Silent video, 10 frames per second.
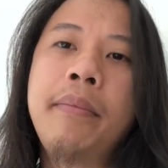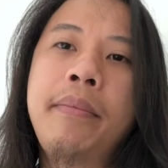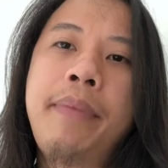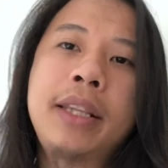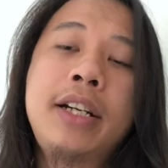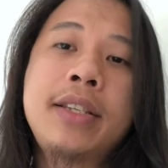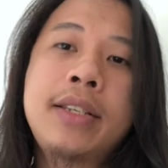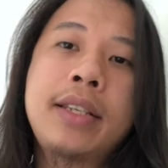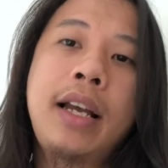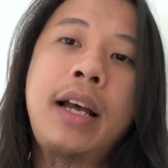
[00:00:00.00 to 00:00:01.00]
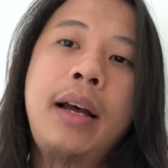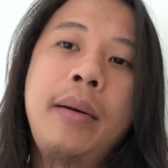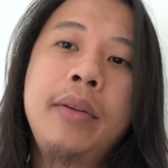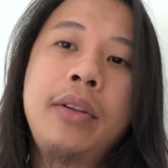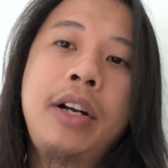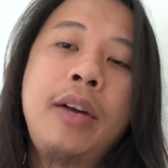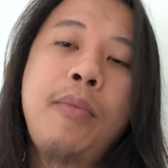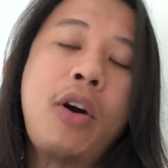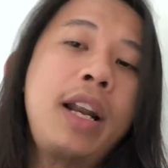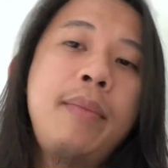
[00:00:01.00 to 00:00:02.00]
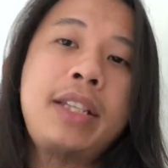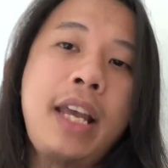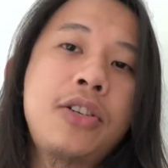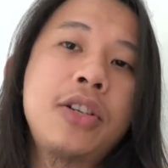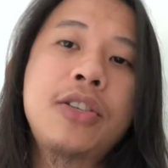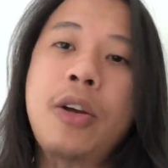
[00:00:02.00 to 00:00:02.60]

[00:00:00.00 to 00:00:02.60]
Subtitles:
But there are more limitations